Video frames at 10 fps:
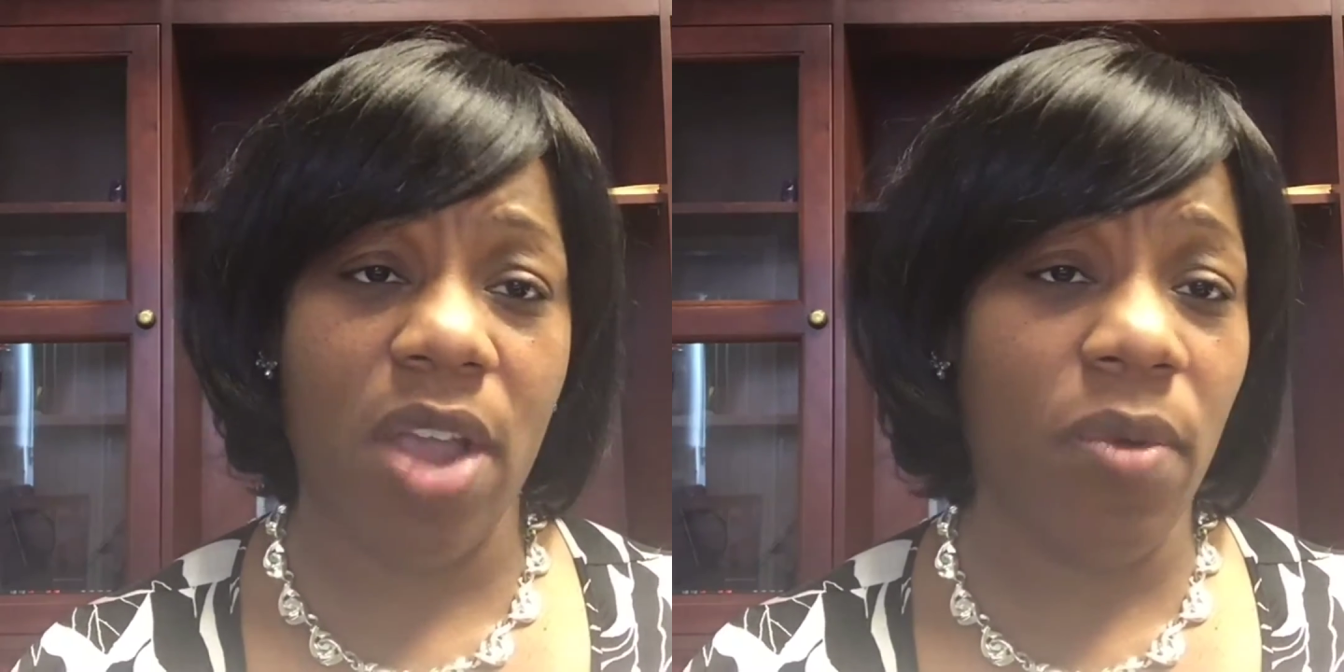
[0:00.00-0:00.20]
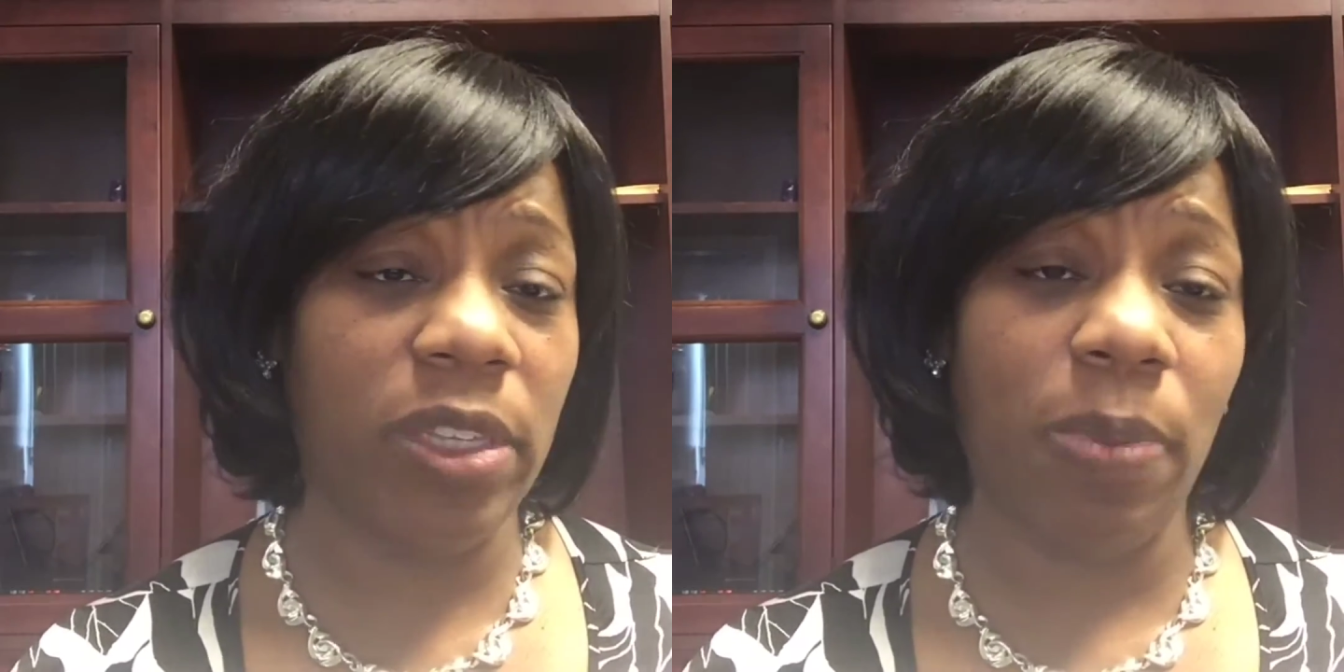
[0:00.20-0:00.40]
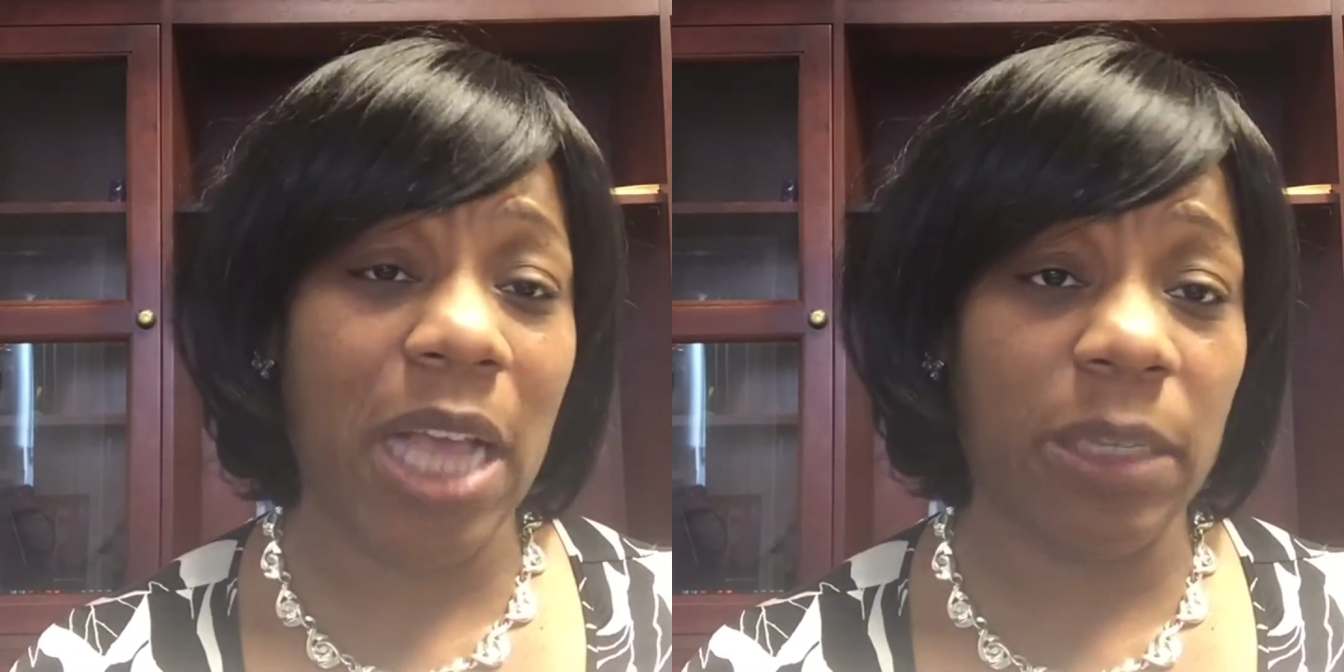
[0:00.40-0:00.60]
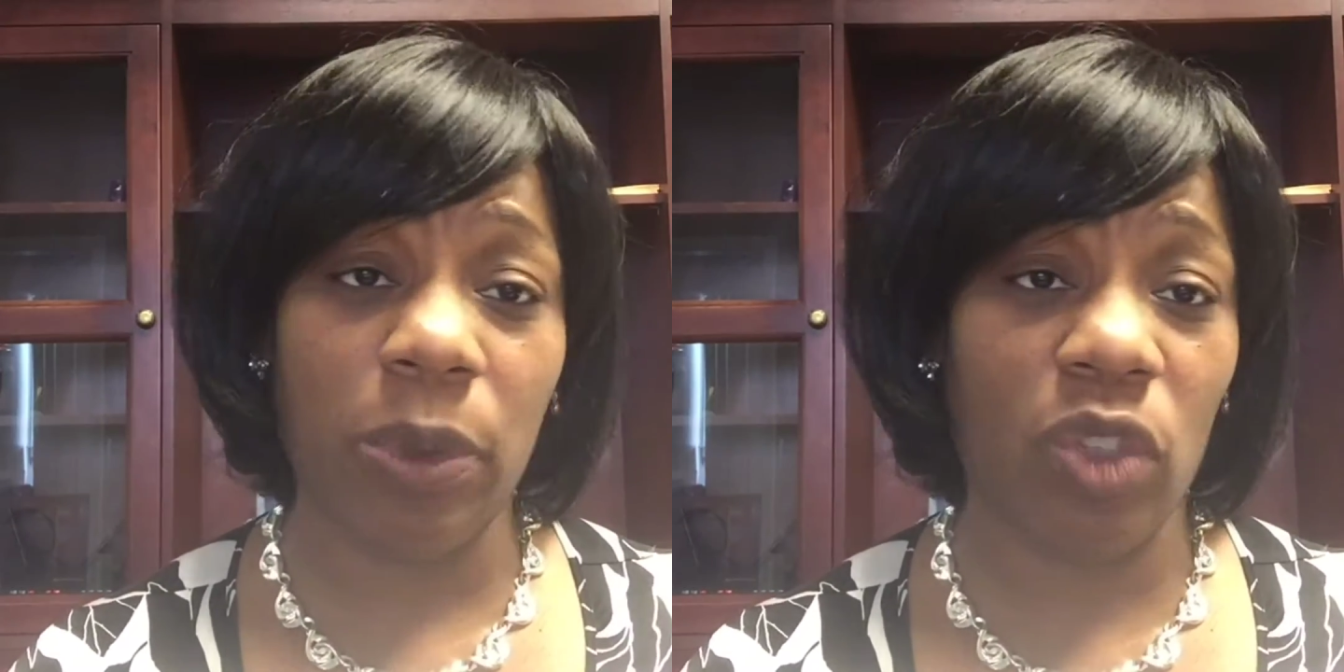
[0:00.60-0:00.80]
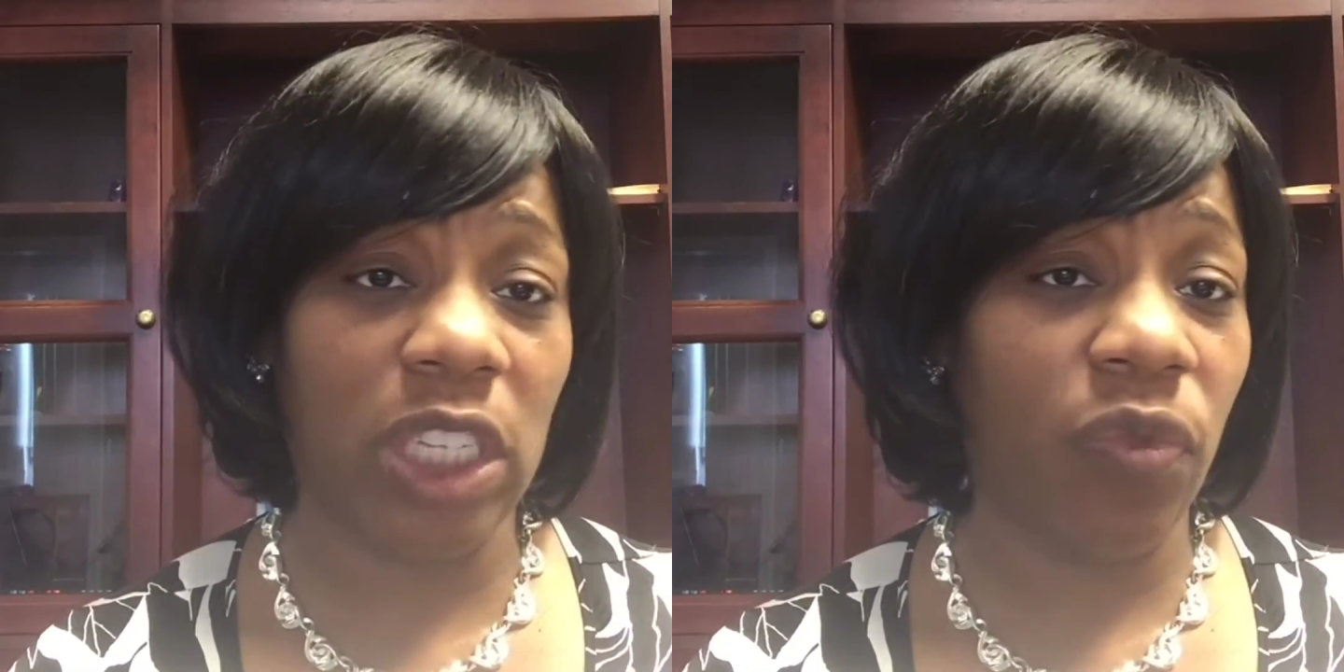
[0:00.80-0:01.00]
Are you
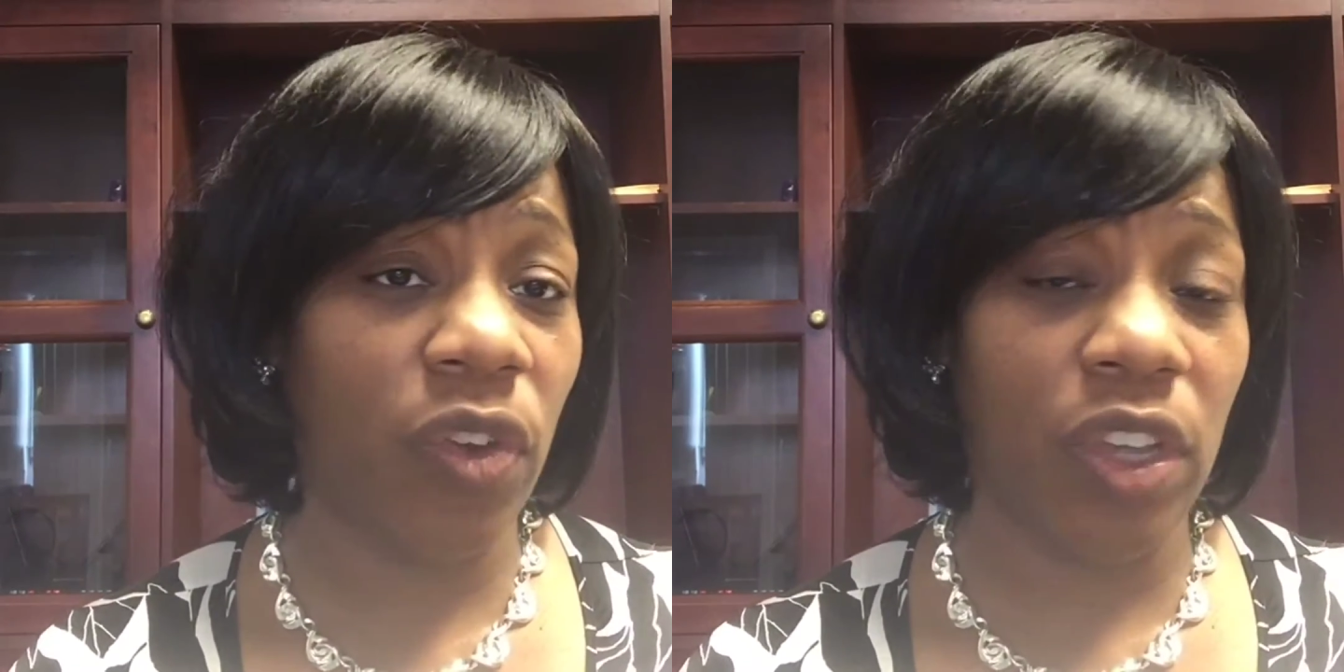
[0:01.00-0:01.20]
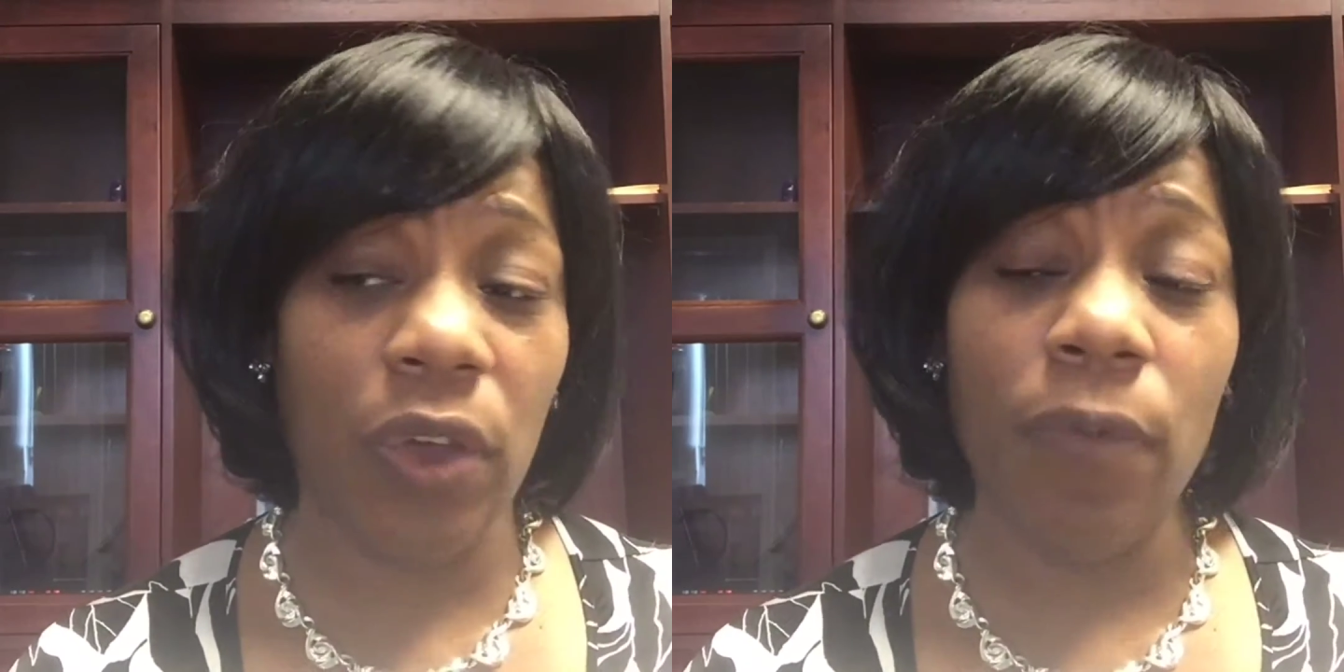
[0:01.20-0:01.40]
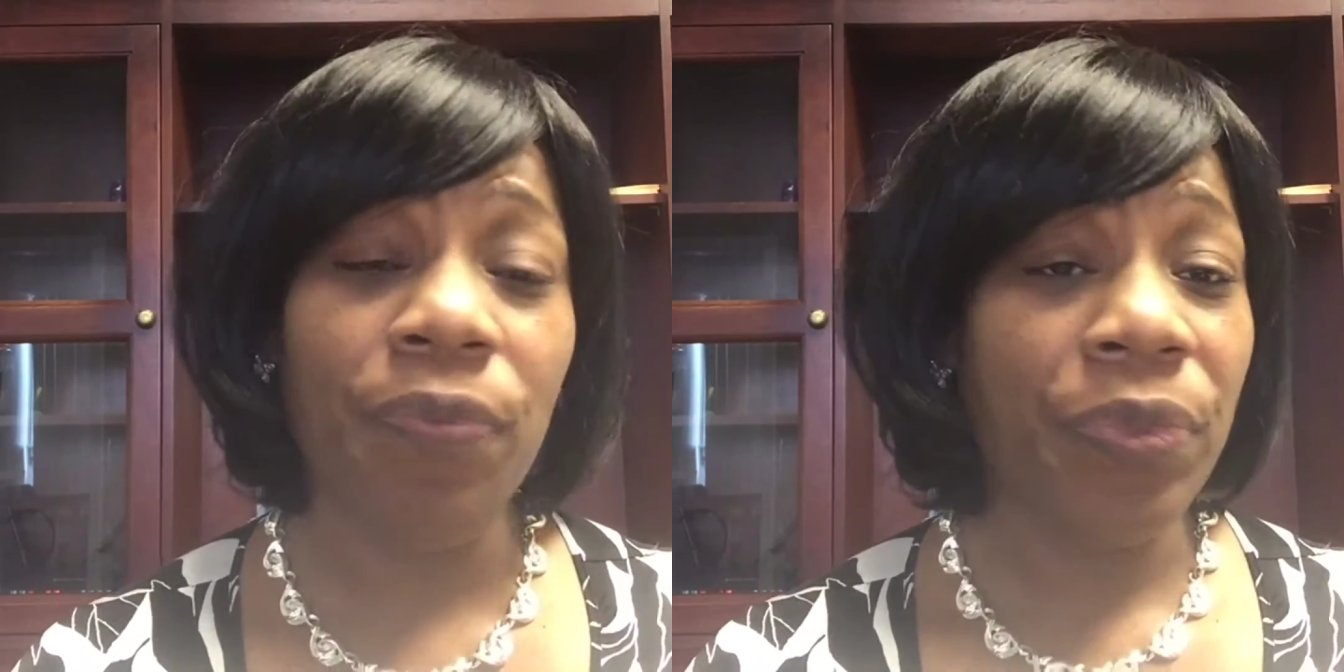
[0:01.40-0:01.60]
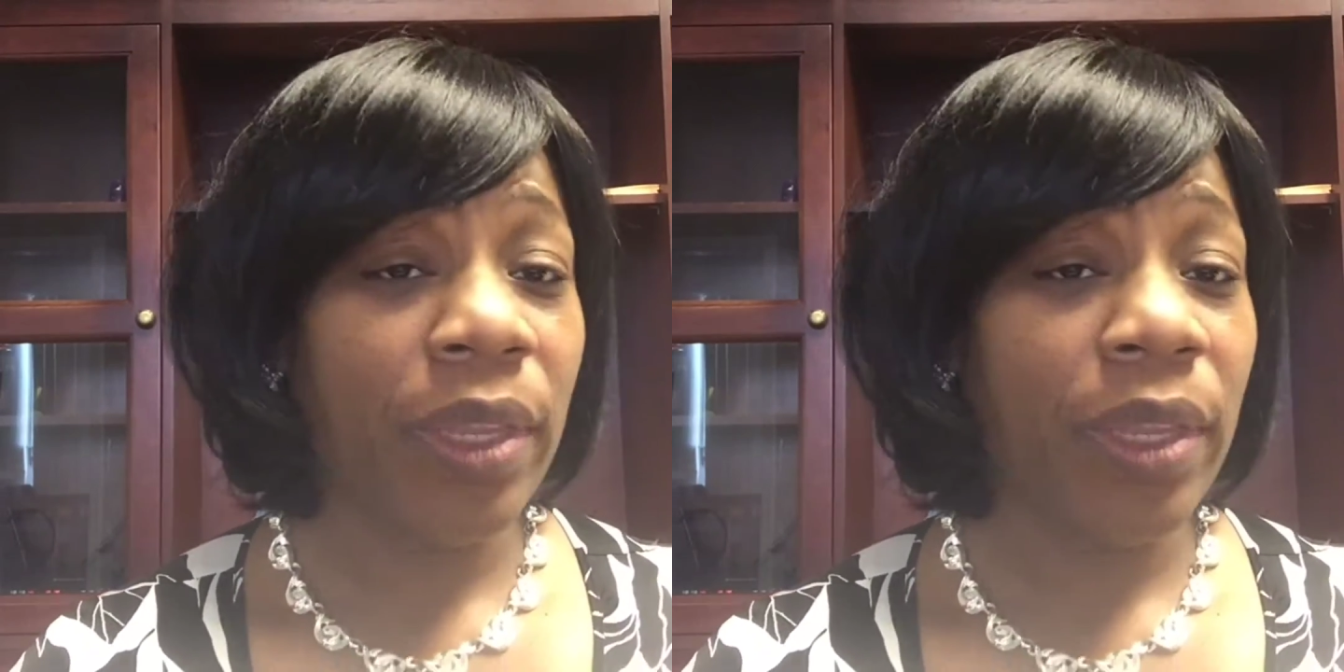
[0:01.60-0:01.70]
responsible just for you?